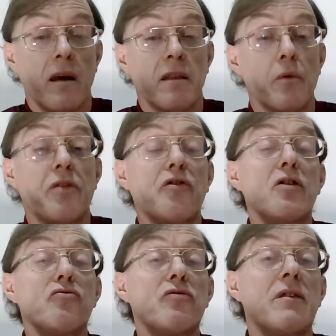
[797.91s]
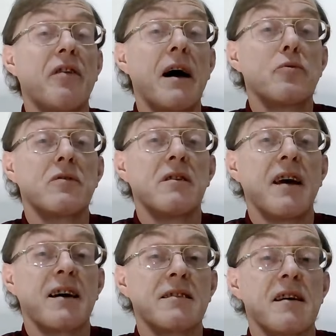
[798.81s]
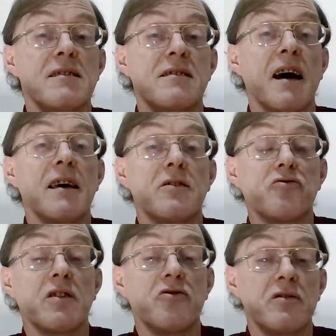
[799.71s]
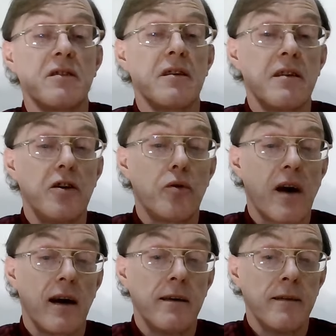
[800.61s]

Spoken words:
there were 300,000 excess deaths registered in the UK.